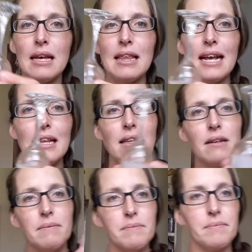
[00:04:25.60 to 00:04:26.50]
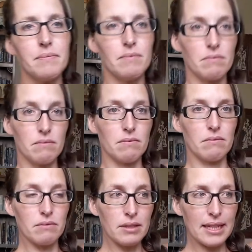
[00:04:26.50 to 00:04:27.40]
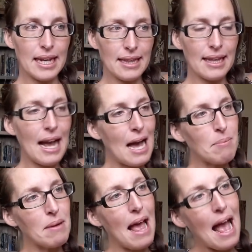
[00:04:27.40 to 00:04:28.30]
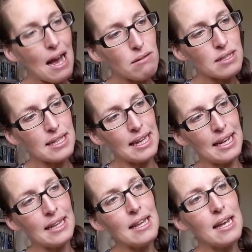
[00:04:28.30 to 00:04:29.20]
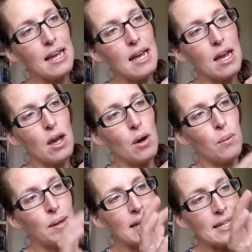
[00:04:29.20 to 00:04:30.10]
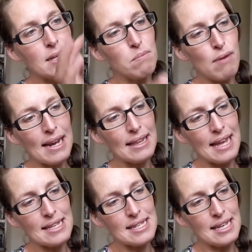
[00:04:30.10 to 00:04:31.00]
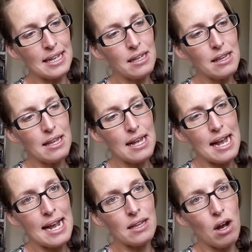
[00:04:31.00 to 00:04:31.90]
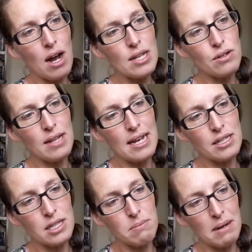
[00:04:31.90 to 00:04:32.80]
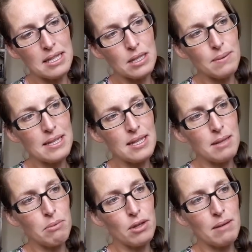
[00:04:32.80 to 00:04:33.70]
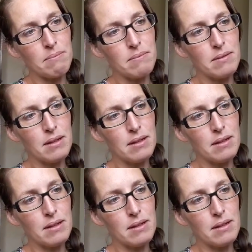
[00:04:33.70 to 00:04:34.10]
Then, to get the cup out again, we need to break that seal, and I do that just by squeezing the bottom